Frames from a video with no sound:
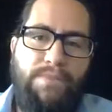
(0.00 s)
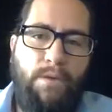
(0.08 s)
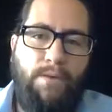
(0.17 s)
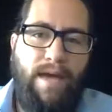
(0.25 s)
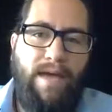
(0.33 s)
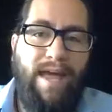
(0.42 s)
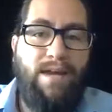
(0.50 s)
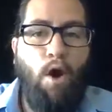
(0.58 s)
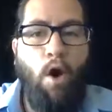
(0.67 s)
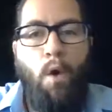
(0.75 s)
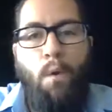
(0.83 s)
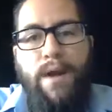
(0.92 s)
Okay, and
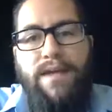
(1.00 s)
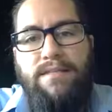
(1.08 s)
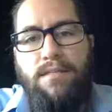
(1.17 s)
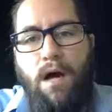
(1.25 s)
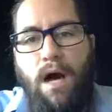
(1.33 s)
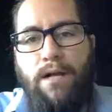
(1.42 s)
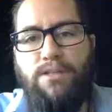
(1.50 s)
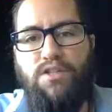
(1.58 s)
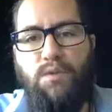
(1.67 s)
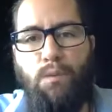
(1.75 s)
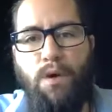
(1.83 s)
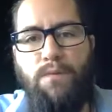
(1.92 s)
always talk
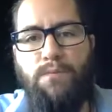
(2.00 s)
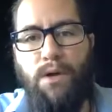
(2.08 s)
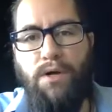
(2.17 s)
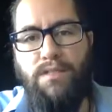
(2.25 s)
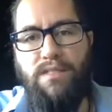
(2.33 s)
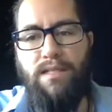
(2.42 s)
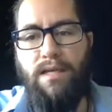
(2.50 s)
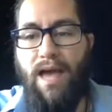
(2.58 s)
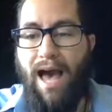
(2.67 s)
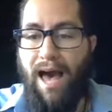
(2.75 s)
to one person.